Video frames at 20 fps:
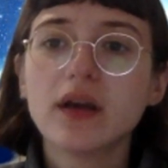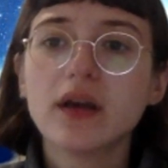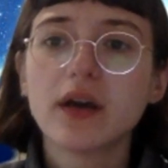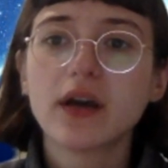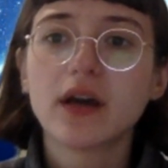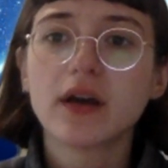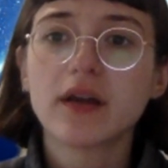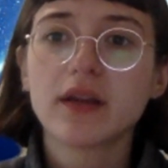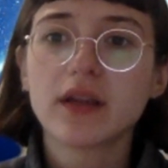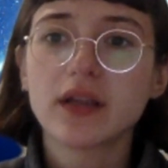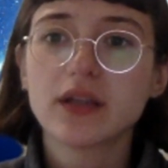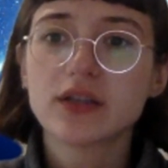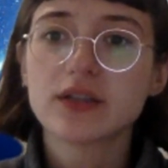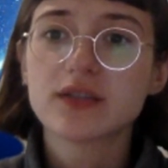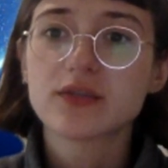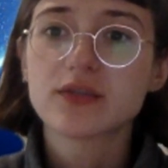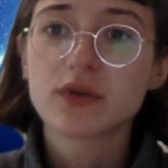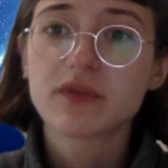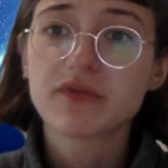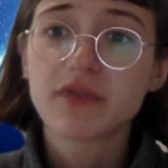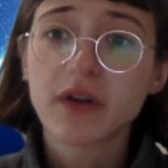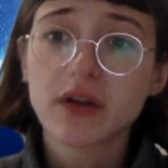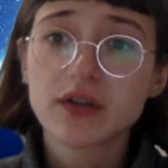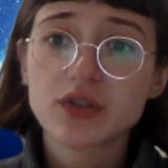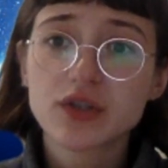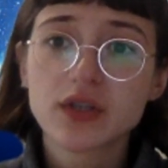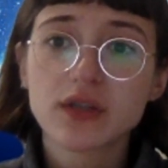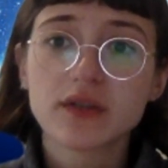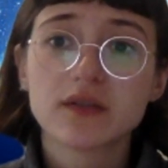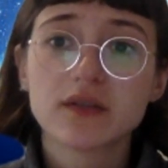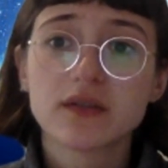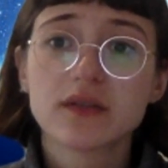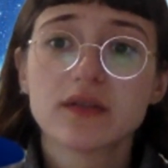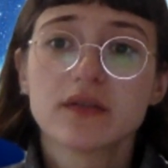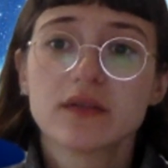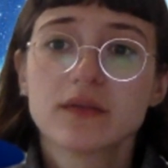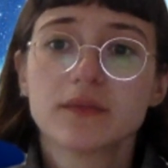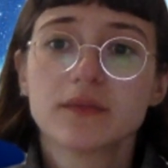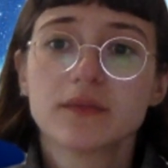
the industry functions?